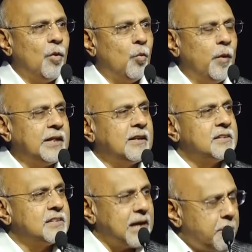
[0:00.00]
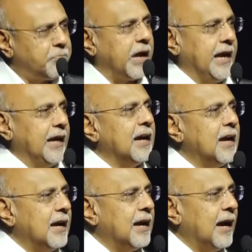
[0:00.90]
with something
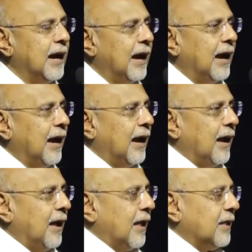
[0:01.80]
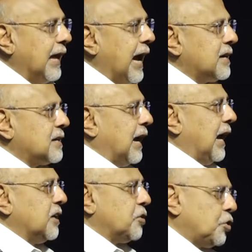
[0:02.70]
that I
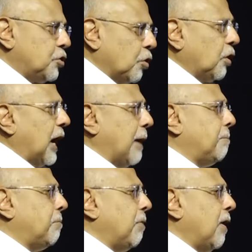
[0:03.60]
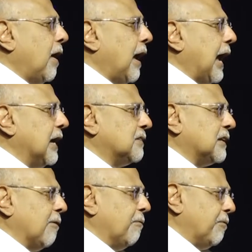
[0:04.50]
took up as
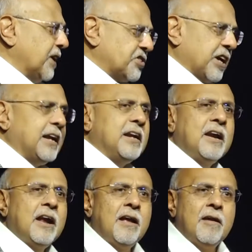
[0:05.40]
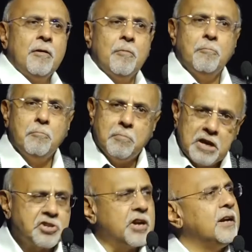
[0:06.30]
a vision,
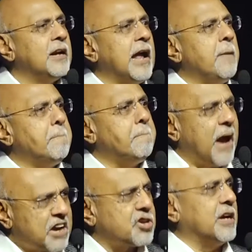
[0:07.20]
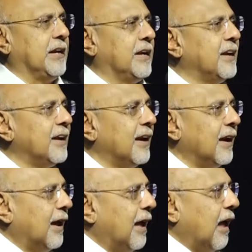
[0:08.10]
mission, and passion
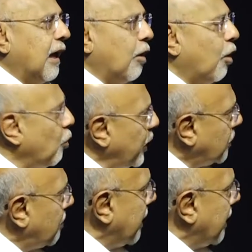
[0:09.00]
along with my